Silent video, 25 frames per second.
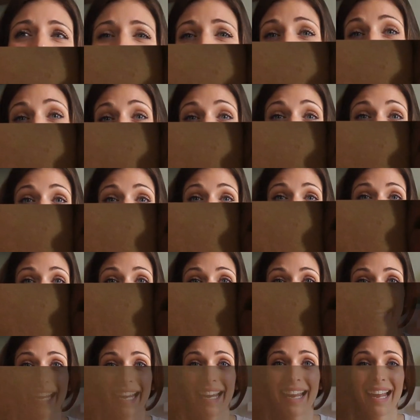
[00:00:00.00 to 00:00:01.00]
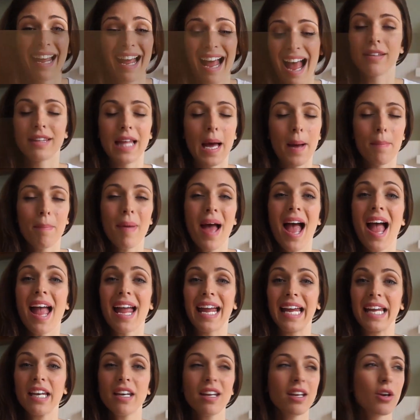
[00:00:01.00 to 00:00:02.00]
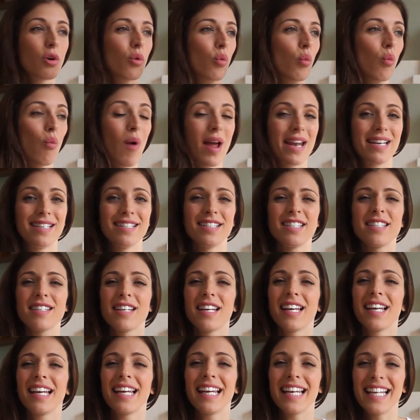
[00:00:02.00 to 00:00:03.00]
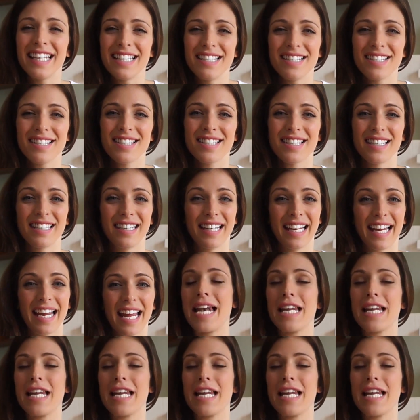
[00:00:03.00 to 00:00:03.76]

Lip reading: And it was just amazing. That pain went instantly.